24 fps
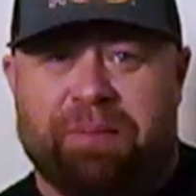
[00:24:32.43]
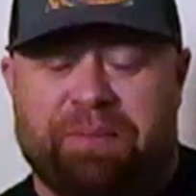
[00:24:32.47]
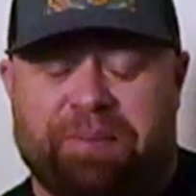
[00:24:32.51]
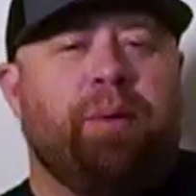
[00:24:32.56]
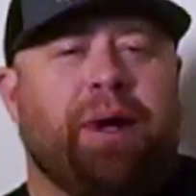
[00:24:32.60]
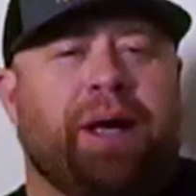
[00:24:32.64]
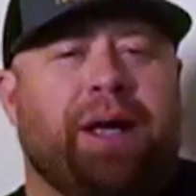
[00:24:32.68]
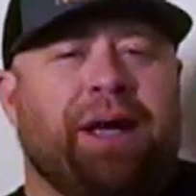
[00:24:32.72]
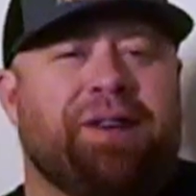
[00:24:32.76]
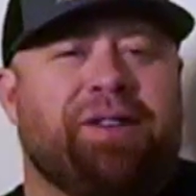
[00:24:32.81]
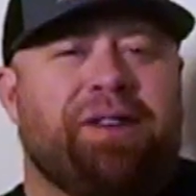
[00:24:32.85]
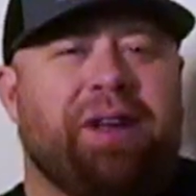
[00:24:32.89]

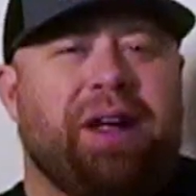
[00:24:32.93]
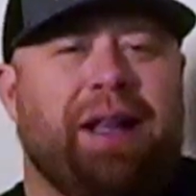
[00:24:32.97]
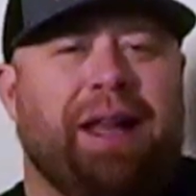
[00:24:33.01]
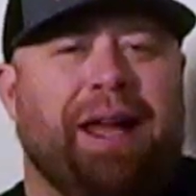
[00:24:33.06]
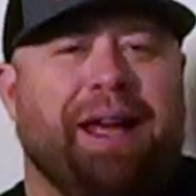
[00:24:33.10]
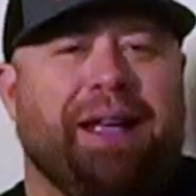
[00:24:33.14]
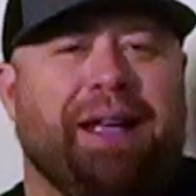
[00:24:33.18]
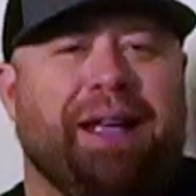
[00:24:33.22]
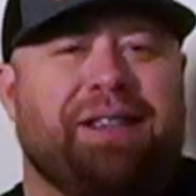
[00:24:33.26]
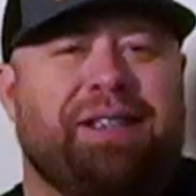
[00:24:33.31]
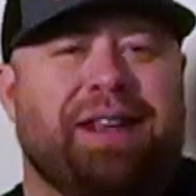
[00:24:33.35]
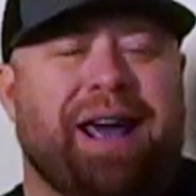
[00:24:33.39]
Because I
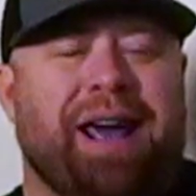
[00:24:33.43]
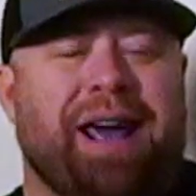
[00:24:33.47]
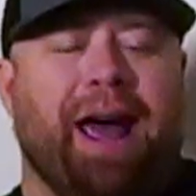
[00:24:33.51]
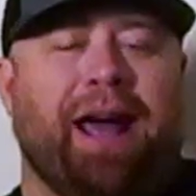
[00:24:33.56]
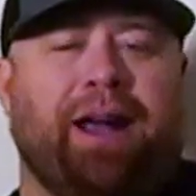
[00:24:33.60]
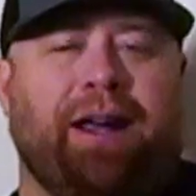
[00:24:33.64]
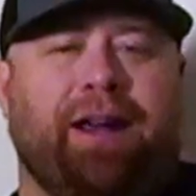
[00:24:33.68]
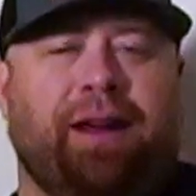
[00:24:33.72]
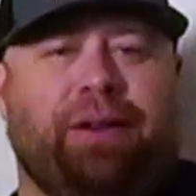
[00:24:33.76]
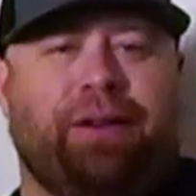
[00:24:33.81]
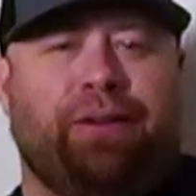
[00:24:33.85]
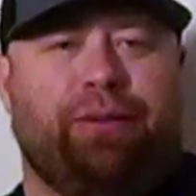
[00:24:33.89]
like the
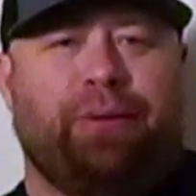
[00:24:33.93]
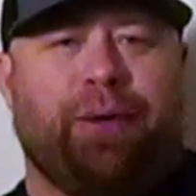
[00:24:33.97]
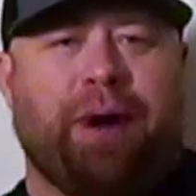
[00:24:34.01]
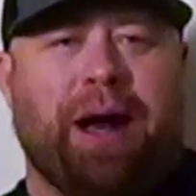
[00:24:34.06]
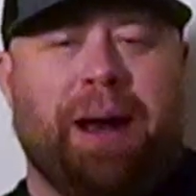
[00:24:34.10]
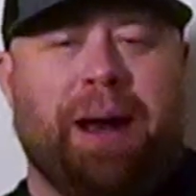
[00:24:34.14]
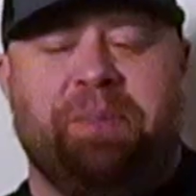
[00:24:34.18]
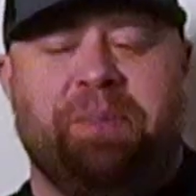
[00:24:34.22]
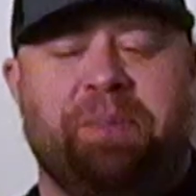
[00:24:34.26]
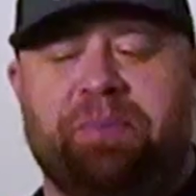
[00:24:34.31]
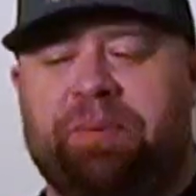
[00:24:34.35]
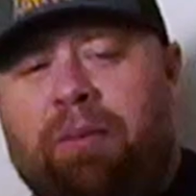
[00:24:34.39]
tech,
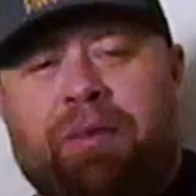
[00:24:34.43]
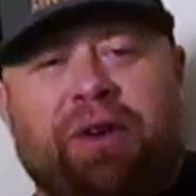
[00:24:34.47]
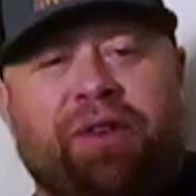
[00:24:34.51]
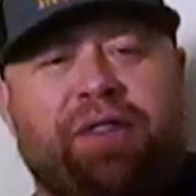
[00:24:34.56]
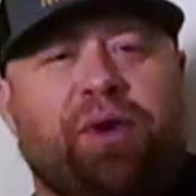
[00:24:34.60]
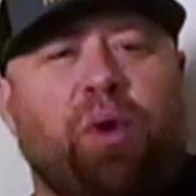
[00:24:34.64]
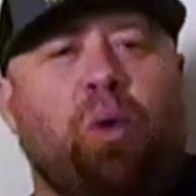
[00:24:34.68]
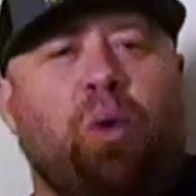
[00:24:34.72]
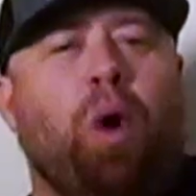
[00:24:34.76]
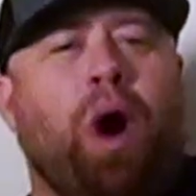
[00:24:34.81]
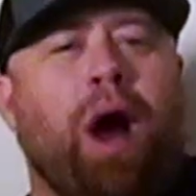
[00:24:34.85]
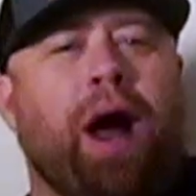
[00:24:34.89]
right? There's
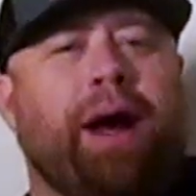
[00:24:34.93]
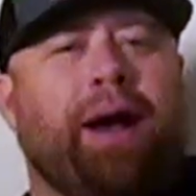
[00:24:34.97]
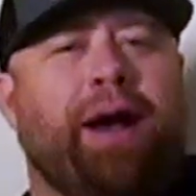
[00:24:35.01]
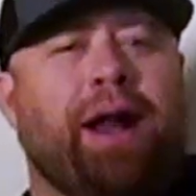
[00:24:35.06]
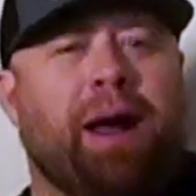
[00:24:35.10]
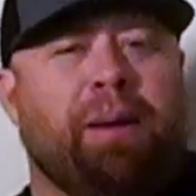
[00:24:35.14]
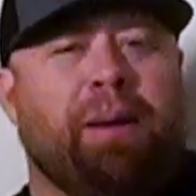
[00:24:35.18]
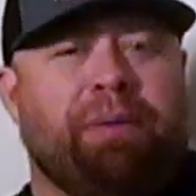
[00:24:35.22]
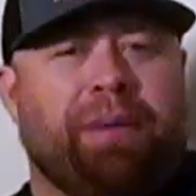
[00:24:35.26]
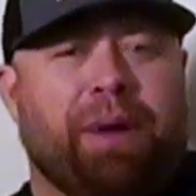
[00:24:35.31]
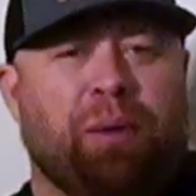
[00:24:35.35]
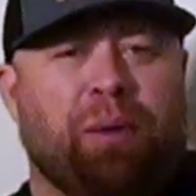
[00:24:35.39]
a wine
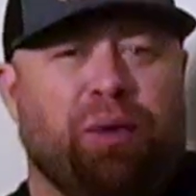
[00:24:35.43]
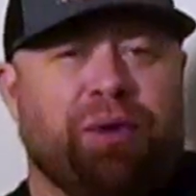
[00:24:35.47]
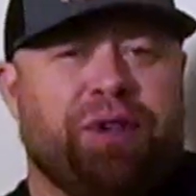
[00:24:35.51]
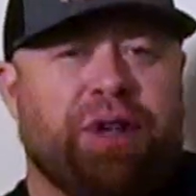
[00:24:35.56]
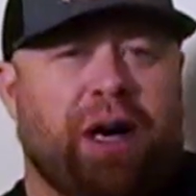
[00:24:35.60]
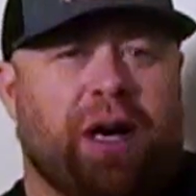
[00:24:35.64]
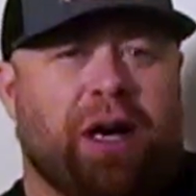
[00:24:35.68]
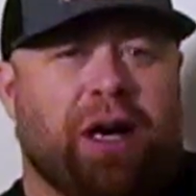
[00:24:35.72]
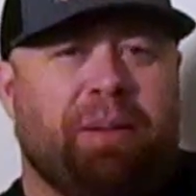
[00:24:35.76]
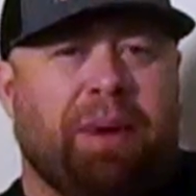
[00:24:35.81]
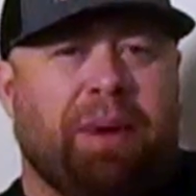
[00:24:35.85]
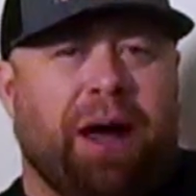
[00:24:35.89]
app that we'll
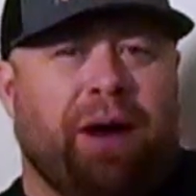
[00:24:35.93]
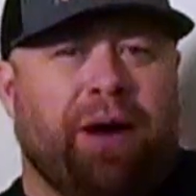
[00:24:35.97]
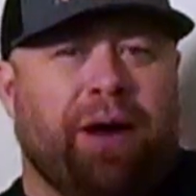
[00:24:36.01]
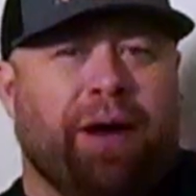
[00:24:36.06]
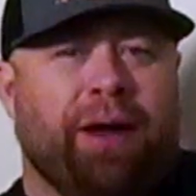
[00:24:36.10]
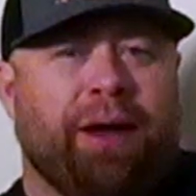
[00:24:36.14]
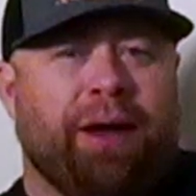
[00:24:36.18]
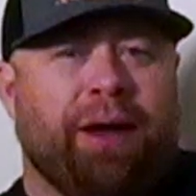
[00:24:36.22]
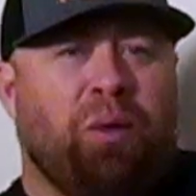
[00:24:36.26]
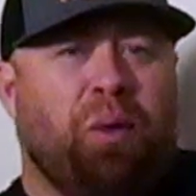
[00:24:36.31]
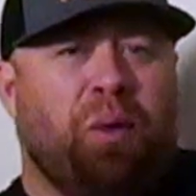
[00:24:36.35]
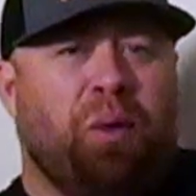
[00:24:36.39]
talk about
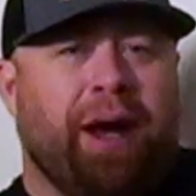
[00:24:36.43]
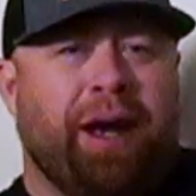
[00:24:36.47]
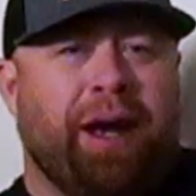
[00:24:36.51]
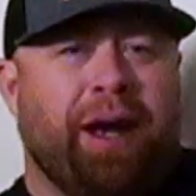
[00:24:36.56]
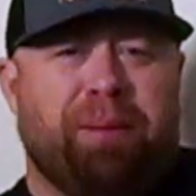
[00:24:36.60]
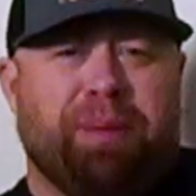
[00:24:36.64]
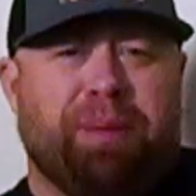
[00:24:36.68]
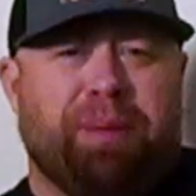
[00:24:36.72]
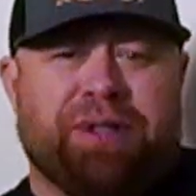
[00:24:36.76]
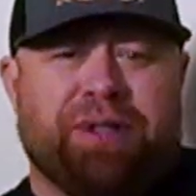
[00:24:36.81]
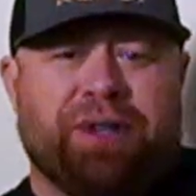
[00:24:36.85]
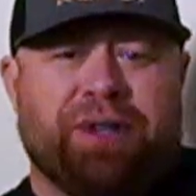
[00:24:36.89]
in the wine
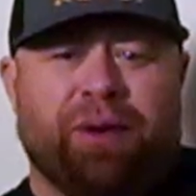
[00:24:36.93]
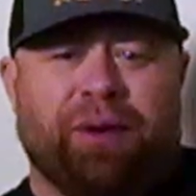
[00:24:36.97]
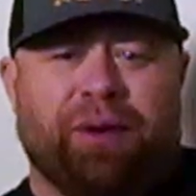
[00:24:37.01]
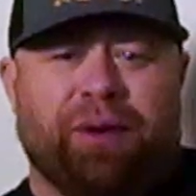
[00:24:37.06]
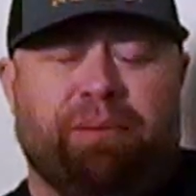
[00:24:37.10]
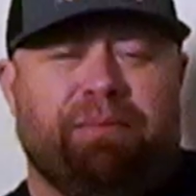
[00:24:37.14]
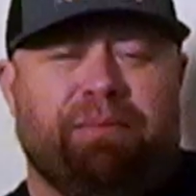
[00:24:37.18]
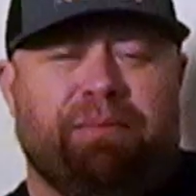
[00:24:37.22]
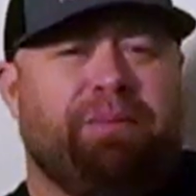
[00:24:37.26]
episode.